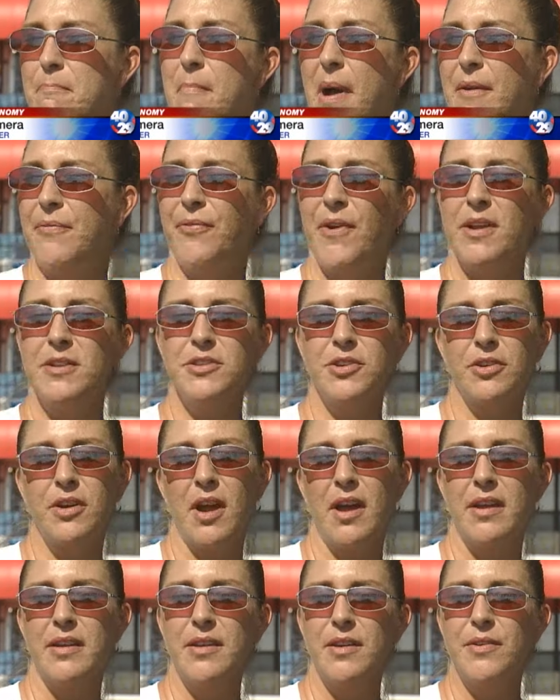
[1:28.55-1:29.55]
my funds are
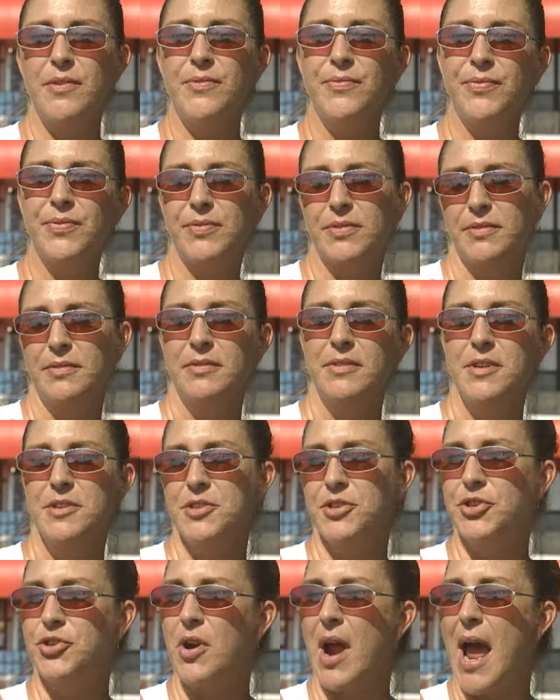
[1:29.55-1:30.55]
kind of
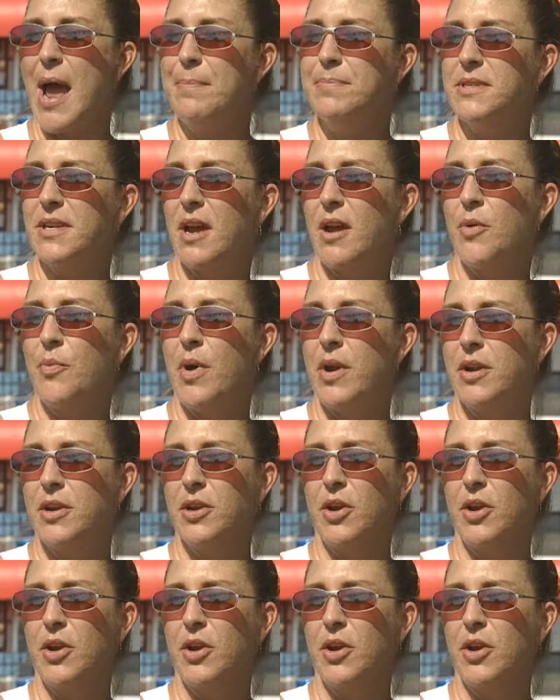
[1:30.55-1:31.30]
strapped. I wanted